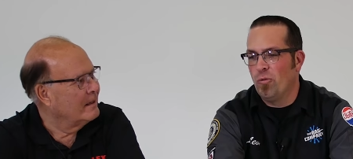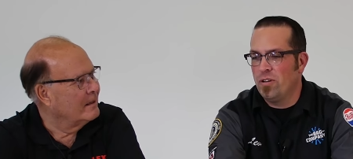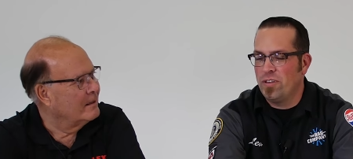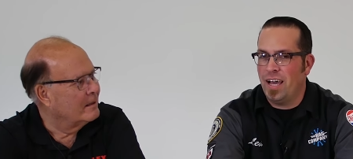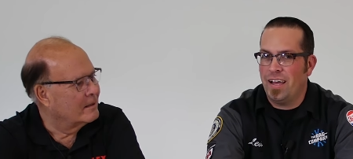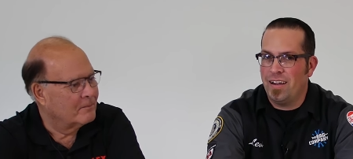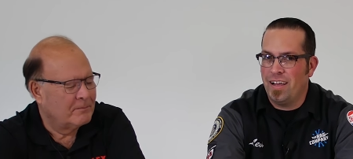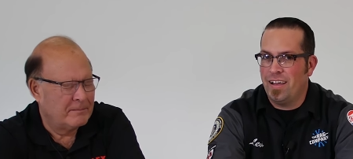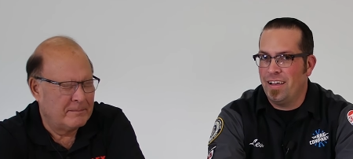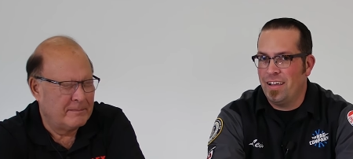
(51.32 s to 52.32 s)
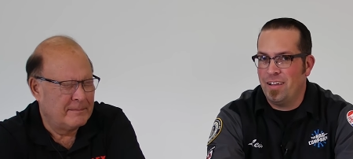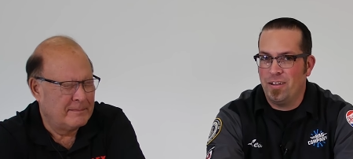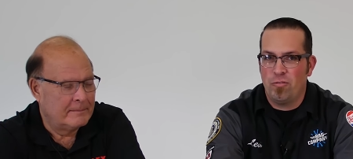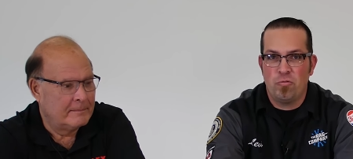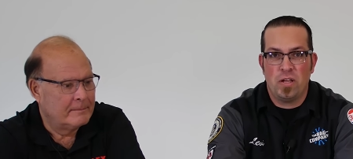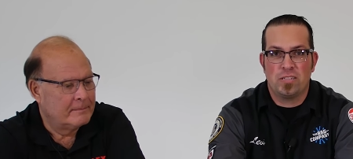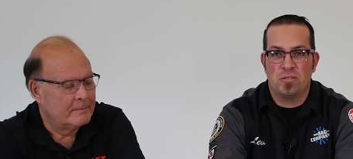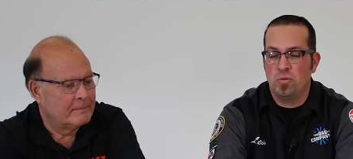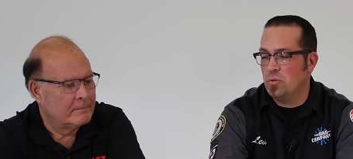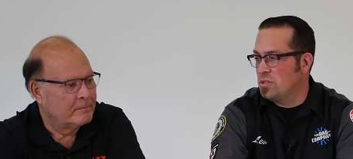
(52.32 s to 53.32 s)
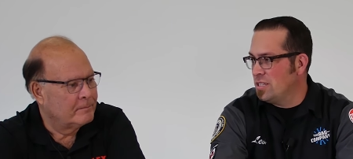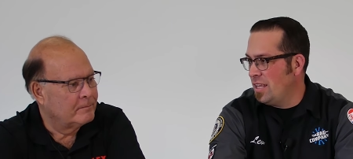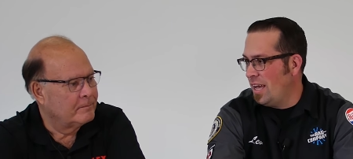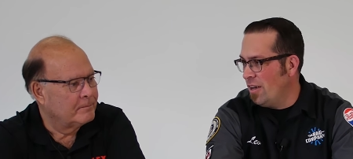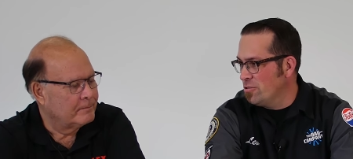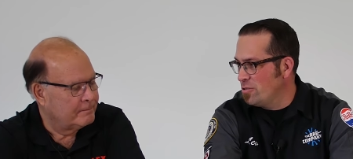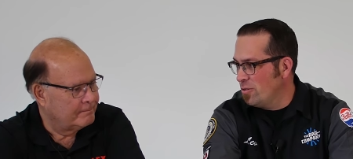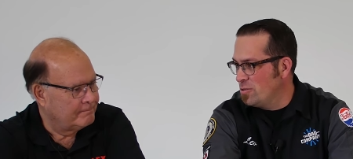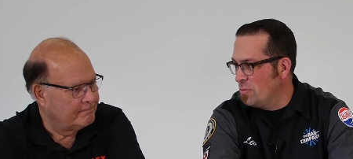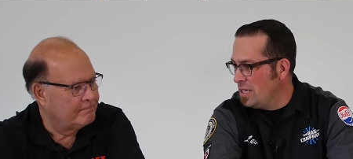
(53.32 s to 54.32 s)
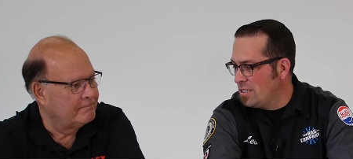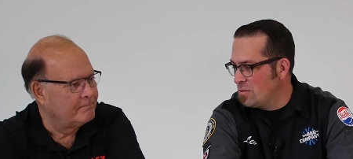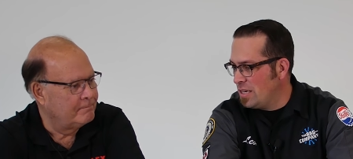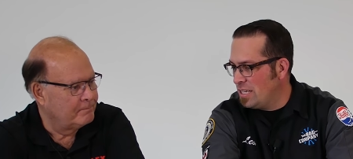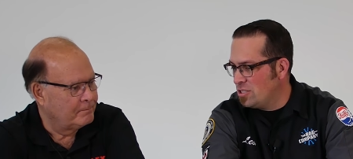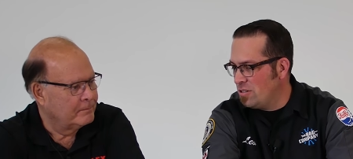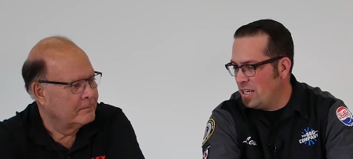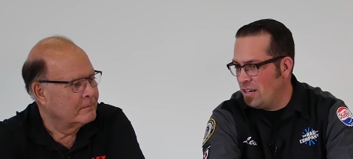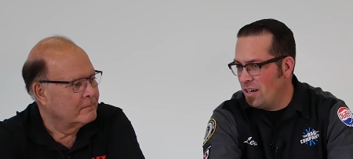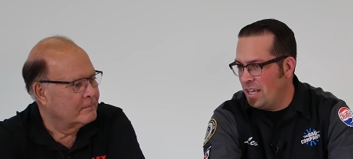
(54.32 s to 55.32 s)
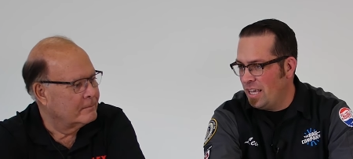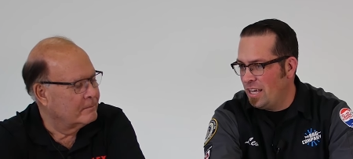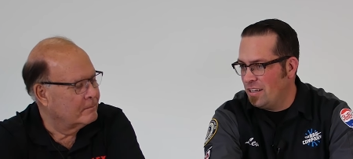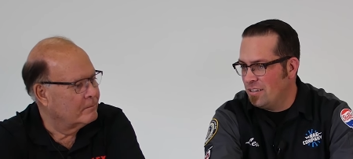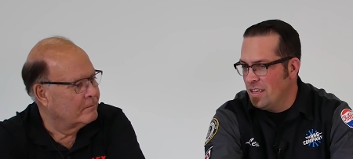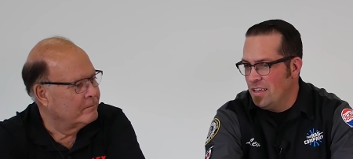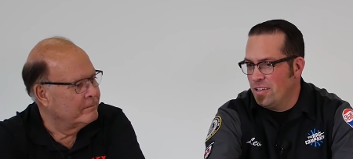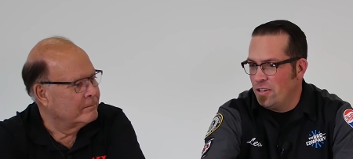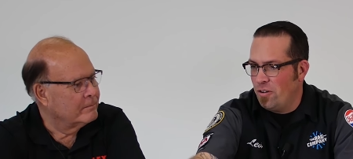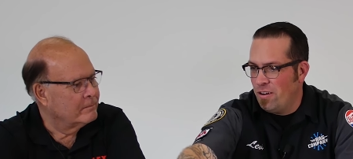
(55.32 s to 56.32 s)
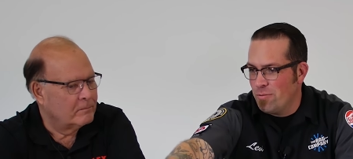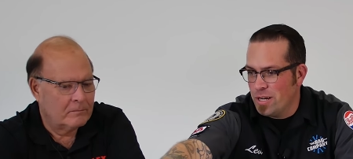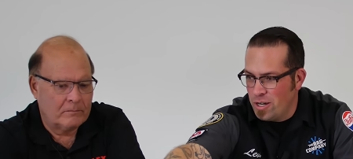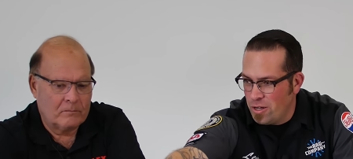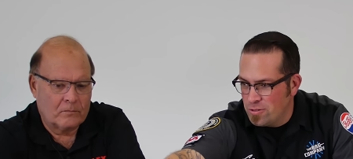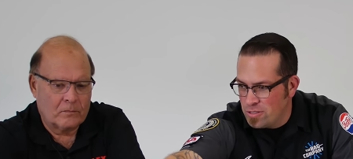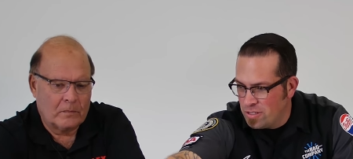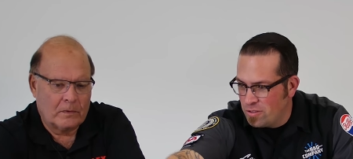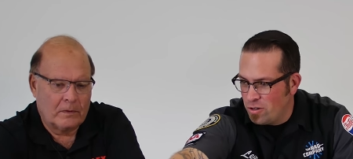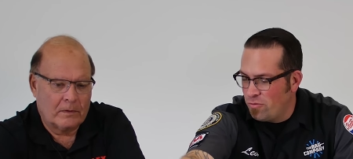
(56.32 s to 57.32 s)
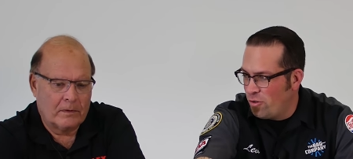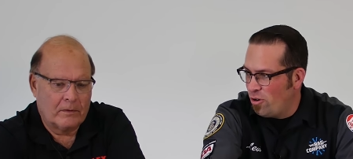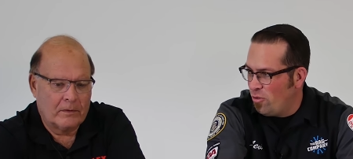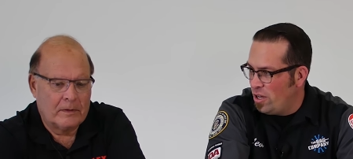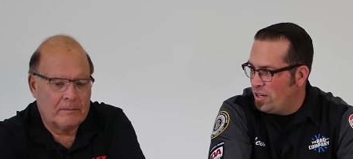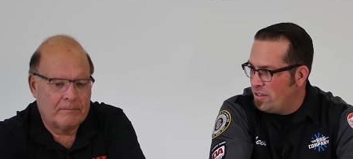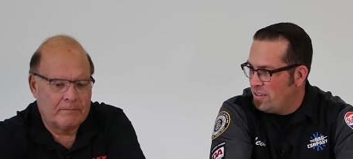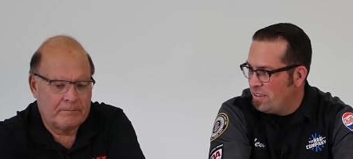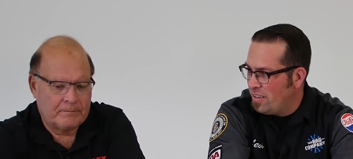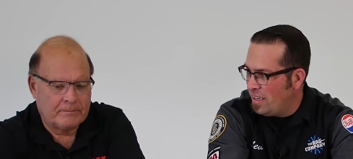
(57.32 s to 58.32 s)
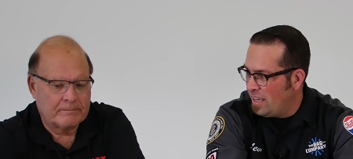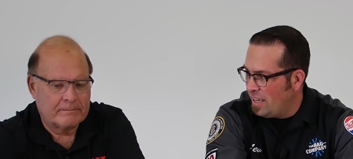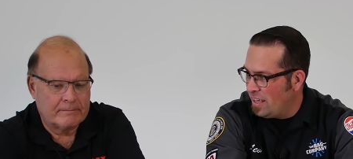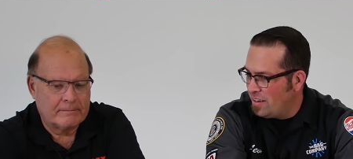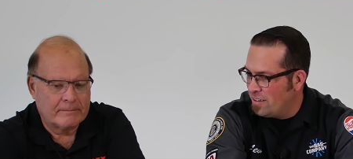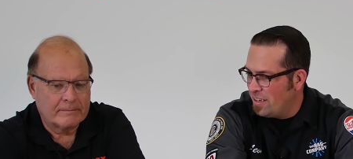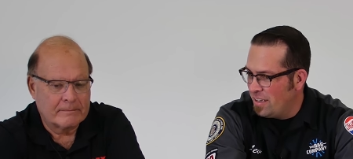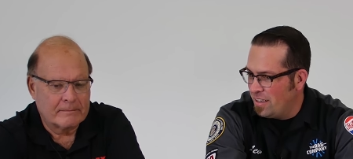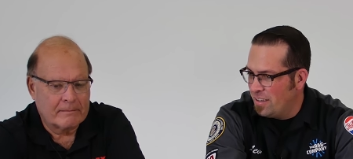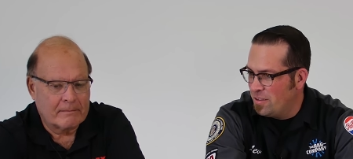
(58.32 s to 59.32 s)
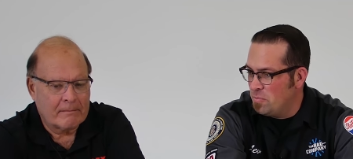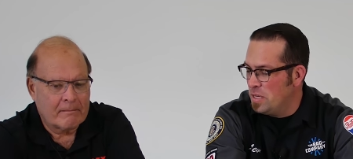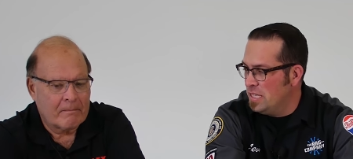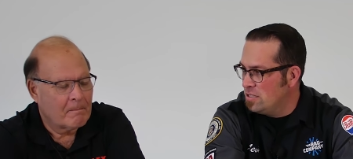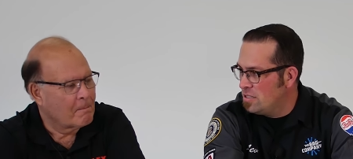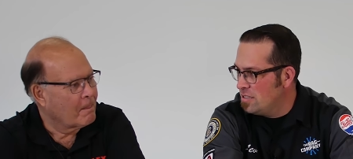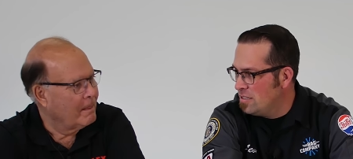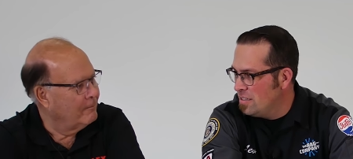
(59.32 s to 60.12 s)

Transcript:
Speaker 1: We've got flex tools in the house, so to speak, because we got you here. And you know, everybody knows the 3401 and the Beast.